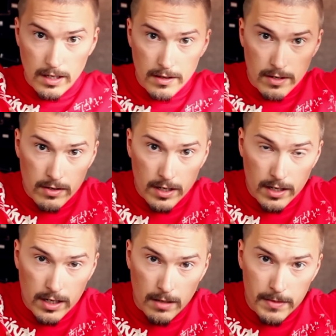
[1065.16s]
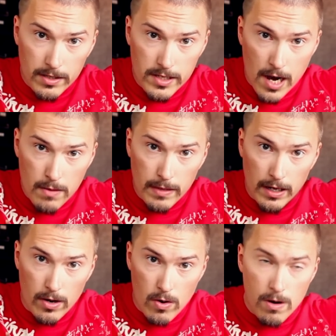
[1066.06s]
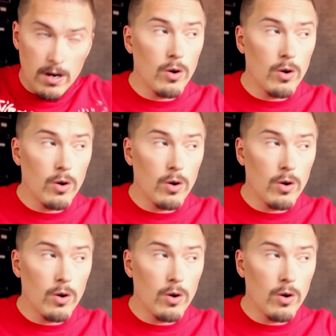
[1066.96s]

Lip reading: either in a comment down below